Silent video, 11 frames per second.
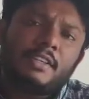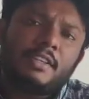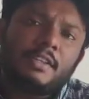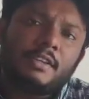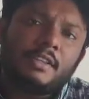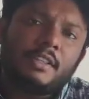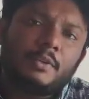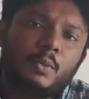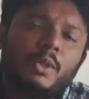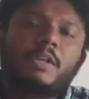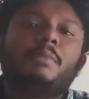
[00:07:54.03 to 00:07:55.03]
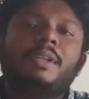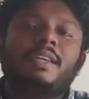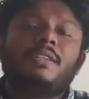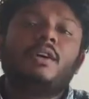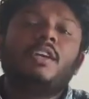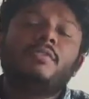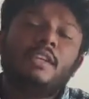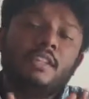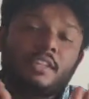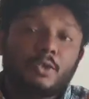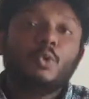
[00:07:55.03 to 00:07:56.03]
the workplace or even
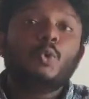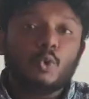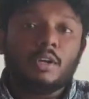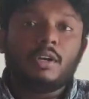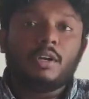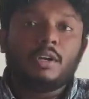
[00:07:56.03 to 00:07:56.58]
in the school,